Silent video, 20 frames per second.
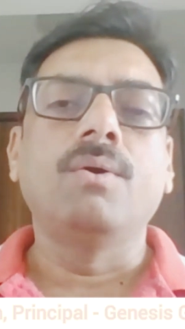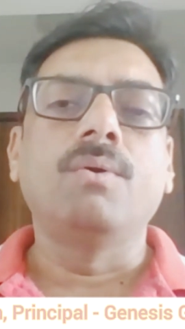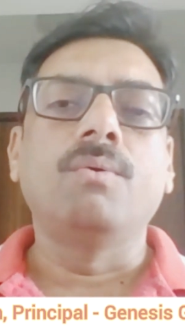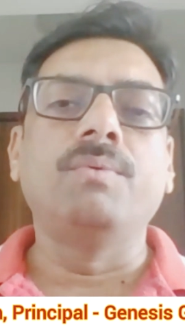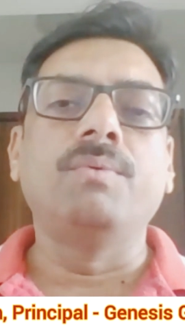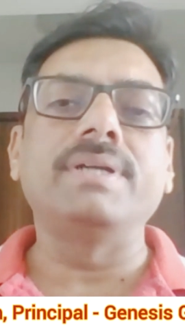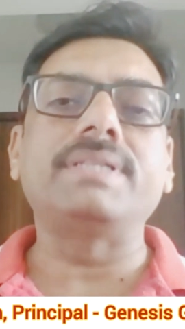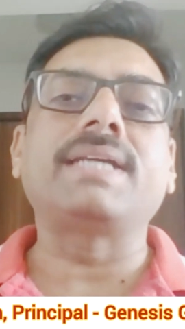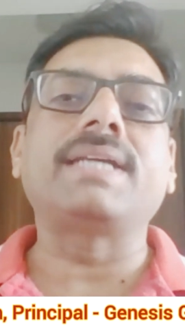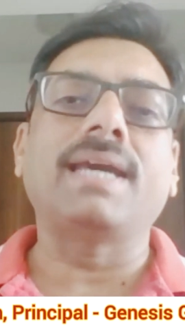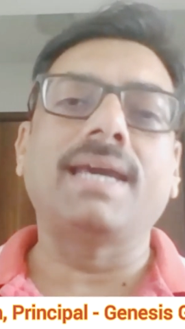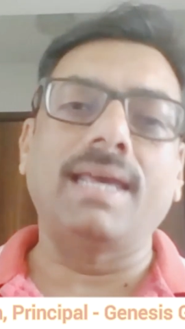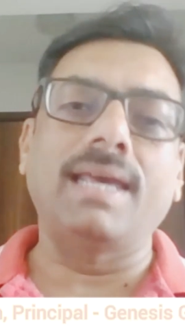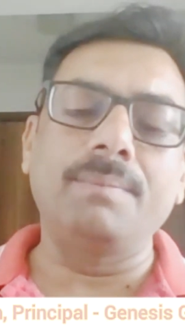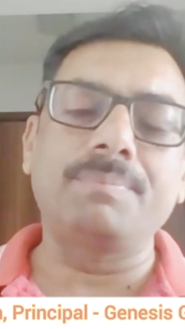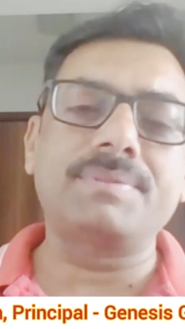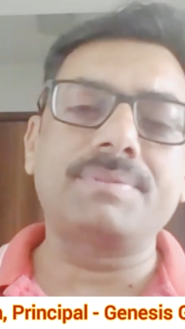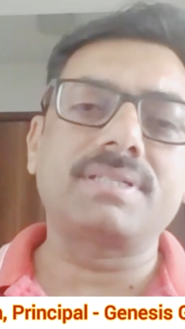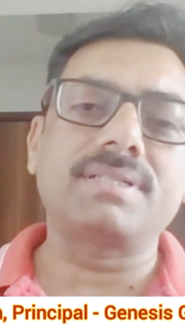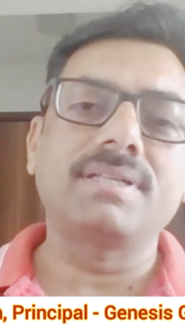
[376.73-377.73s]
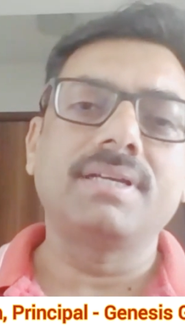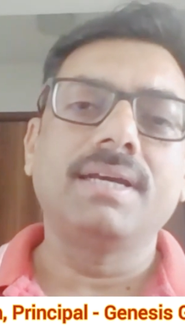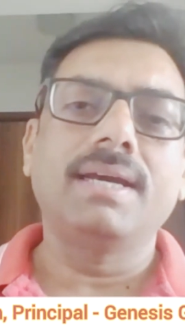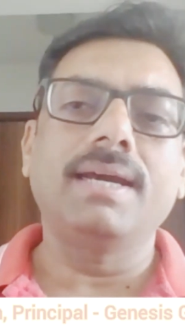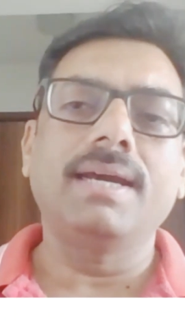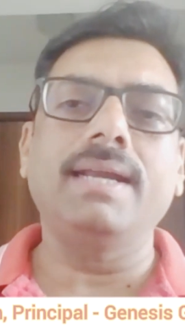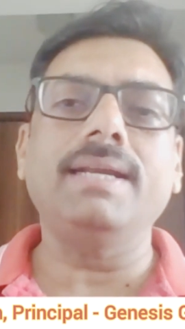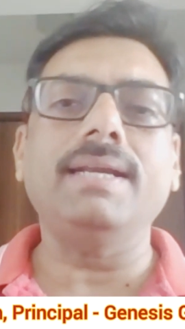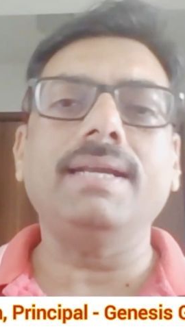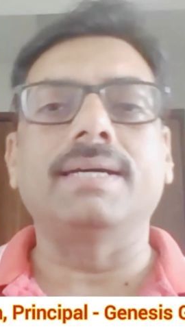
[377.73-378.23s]
which helps
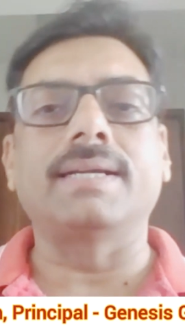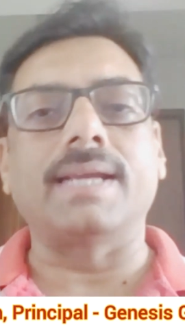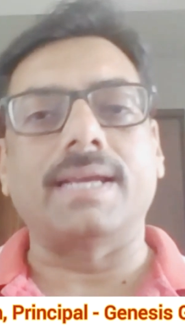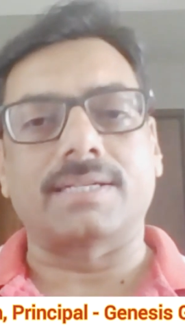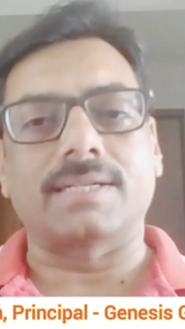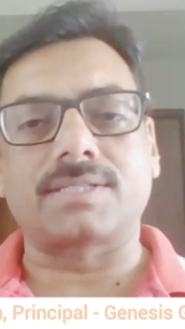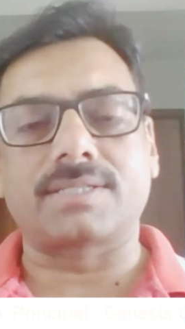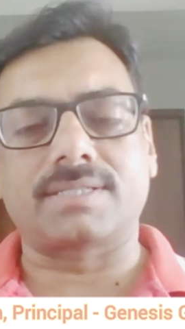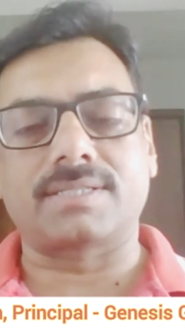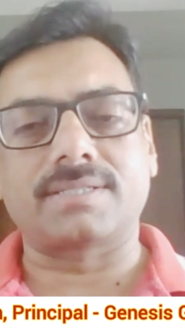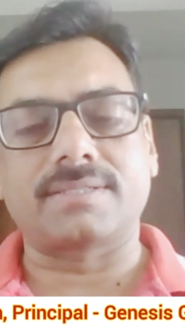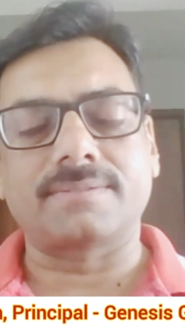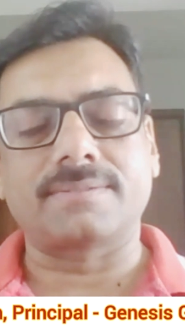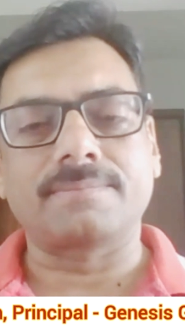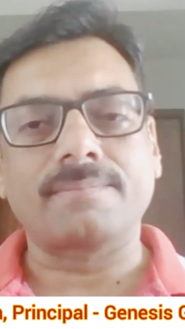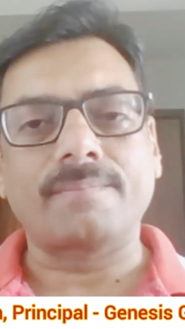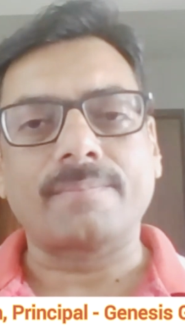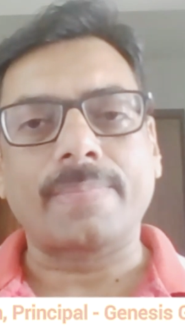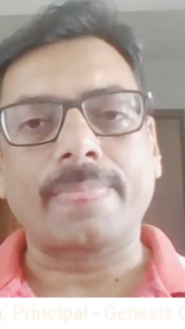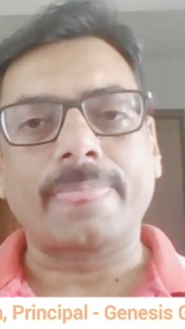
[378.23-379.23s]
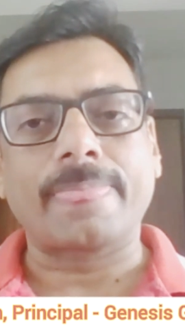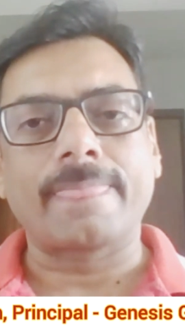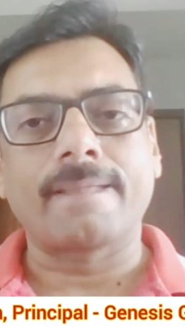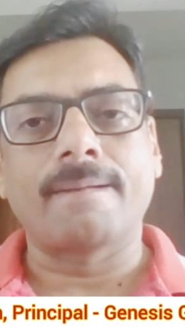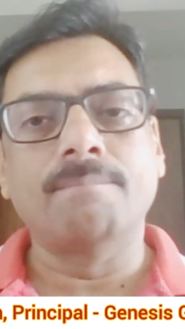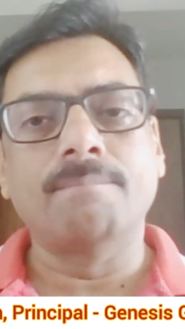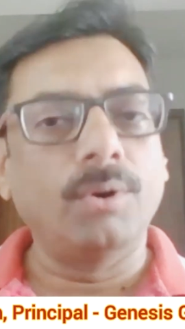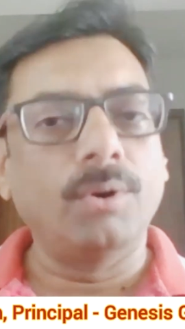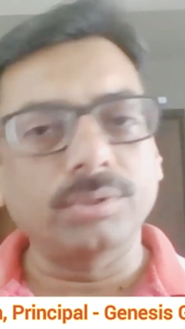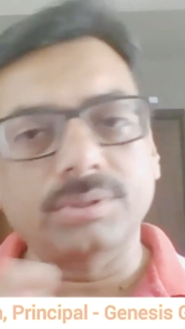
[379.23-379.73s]
and arrests
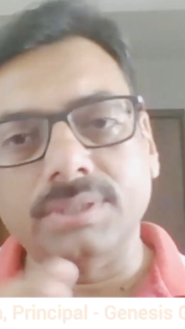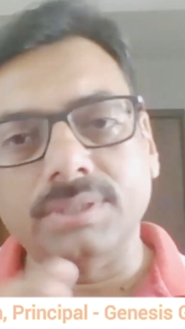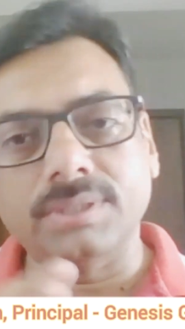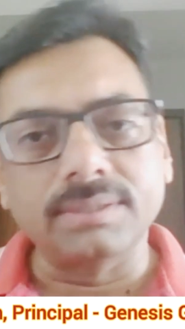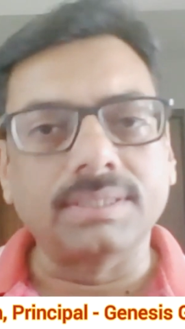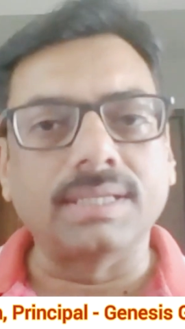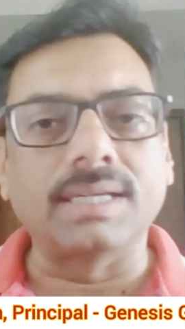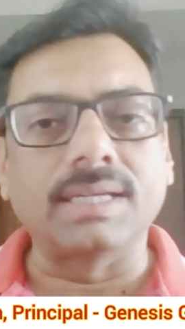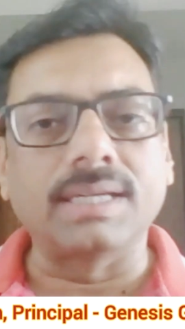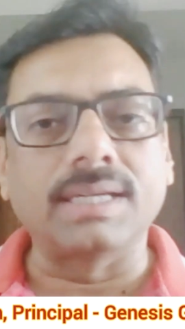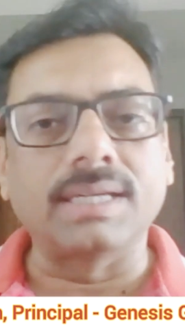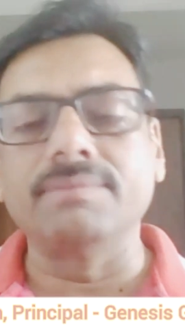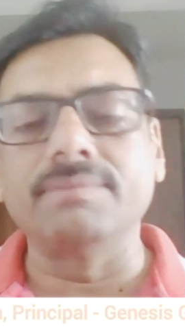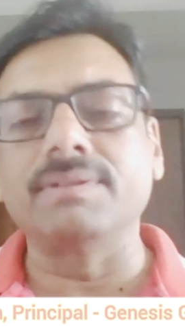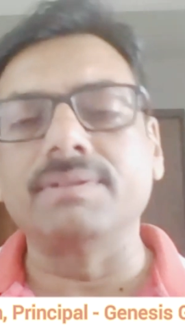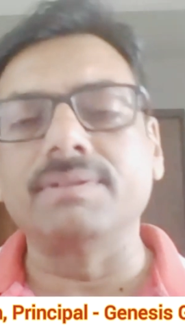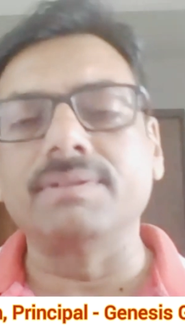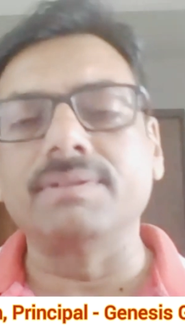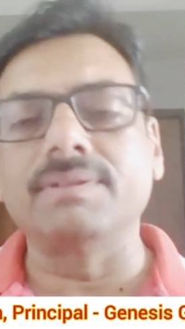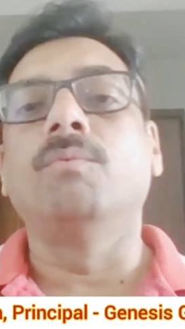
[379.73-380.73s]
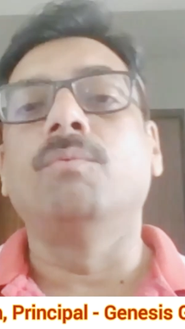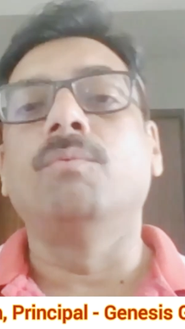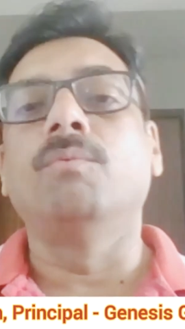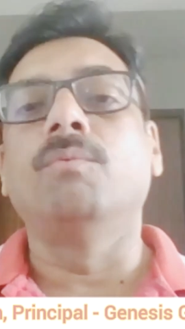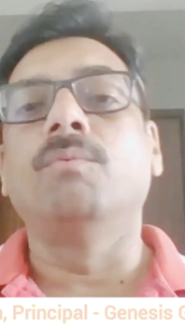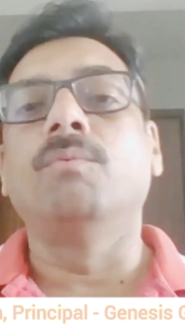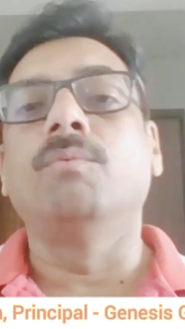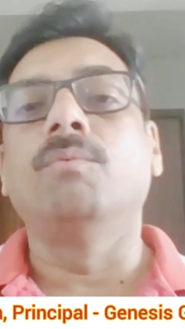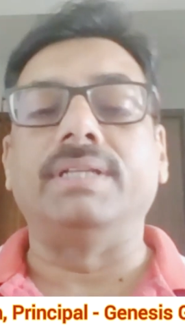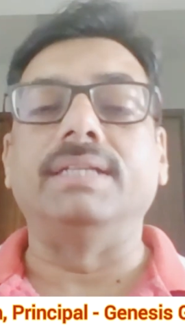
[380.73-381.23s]
both the reverse
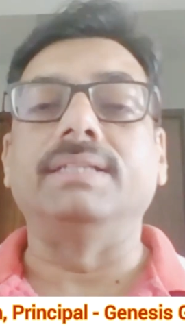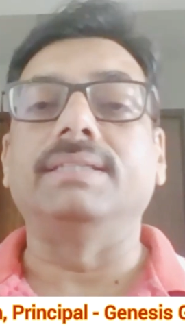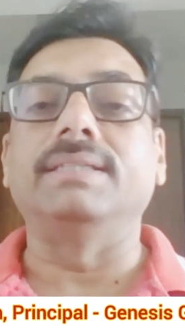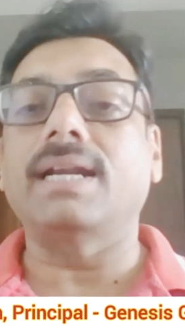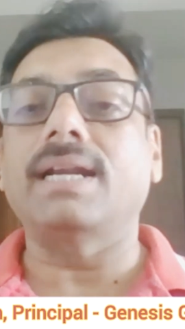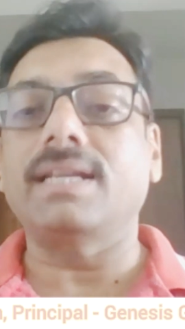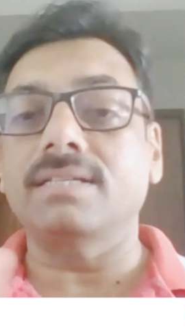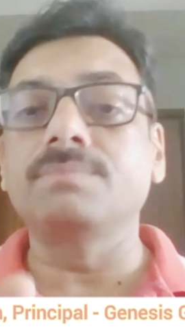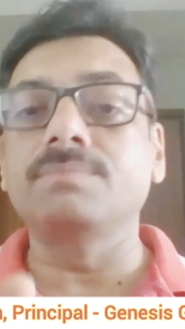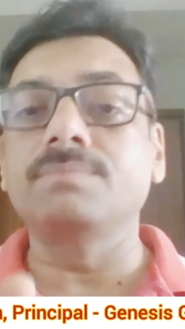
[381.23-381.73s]
migration within.